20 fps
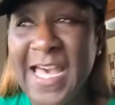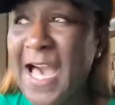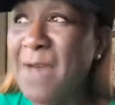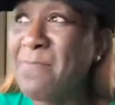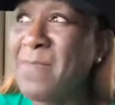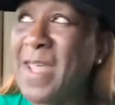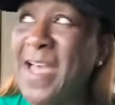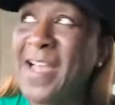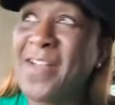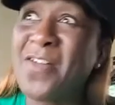
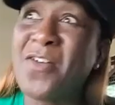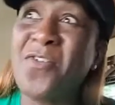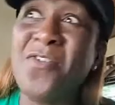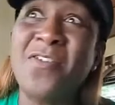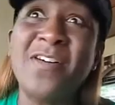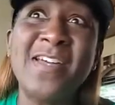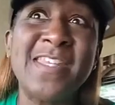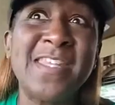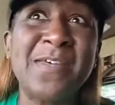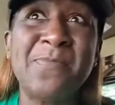I'm not
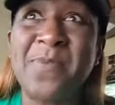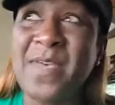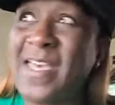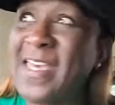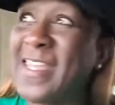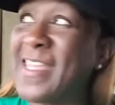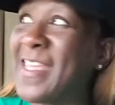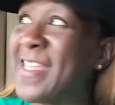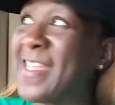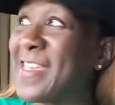going to
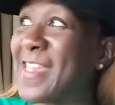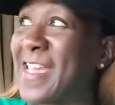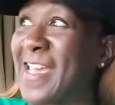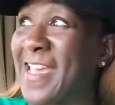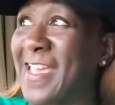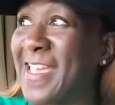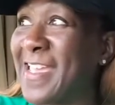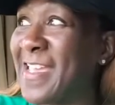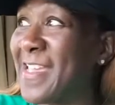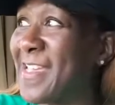bed at
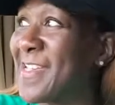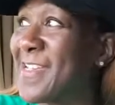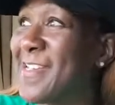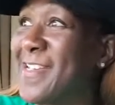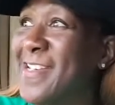night.